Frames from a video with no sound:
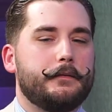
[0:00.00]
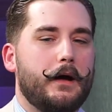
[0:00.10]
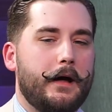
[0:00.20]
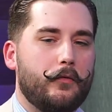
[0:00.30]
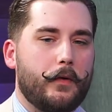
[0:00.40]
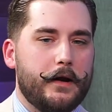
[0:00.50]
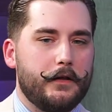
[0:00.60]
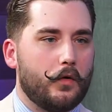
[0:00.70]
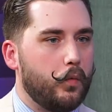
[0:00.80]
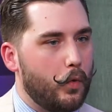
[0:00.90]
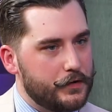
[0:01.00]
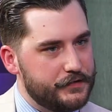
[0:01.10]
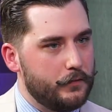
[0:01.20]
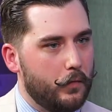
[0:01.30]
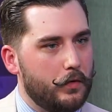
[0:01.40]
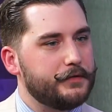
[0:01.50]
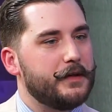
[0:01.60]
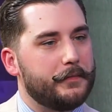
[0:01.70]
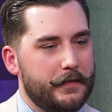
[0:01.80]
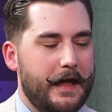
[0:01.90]
A regular worsted wool,
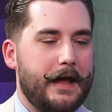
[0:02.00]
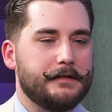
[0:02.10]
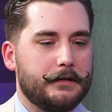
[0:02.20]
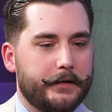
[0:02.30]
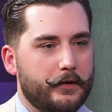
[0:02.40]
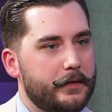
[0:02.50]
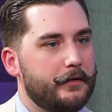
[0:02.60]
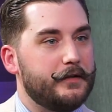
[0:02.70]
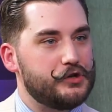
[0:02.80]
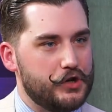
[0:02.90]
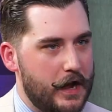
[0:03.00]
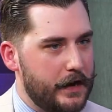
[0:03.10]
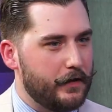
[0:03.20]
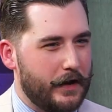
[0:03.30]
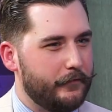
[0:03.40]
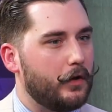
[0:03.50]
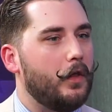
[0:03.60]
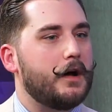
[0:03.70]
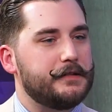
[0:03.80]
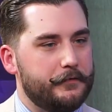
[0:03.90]
something that has a little bit of a shine or kind of a
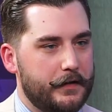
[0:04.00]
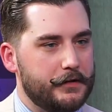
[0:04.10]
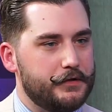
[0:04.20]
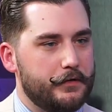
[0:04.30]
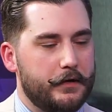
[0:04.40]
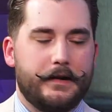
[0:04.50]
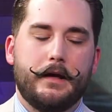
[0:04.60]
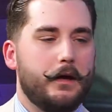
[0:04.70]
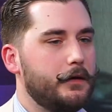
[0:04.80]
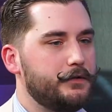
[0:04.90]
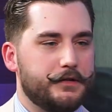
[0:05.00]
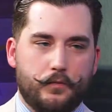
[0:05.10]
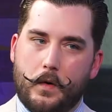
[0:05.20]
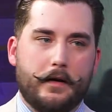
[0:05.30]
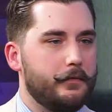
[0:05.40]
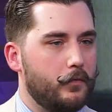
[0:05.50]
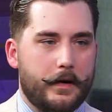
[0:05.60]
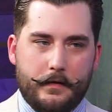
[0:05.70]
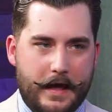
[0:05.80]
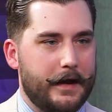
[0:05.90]
glossy finish to it, just
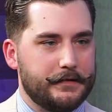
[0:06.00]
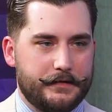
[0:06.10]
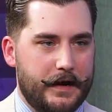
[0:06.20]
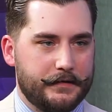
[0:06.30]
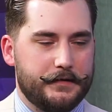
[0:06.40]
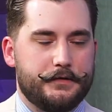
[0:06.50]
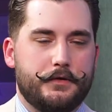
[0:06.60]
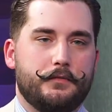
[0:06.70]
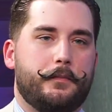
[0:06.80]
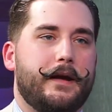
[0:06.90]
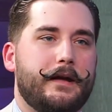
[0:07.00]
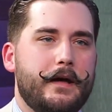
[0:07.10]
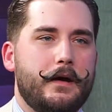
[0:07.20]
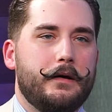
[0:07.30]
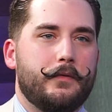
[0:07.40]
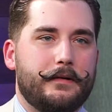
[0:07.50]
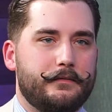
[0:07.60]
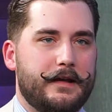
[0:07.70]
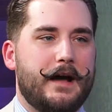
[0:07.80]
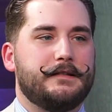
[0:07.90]
wear that as the suit. But
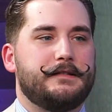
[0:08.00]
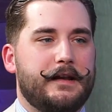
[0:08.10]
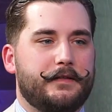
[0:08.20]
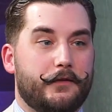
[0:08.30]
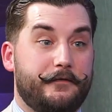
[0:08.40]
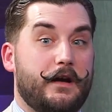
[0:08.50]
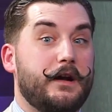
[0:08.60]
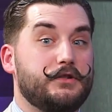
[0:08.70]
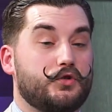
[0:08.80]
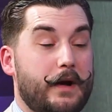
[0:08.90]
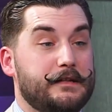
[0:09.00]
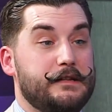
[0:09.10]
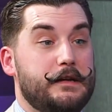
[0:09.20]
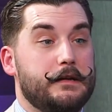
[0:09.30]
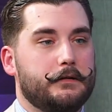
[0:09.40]
when guys take their very dressy,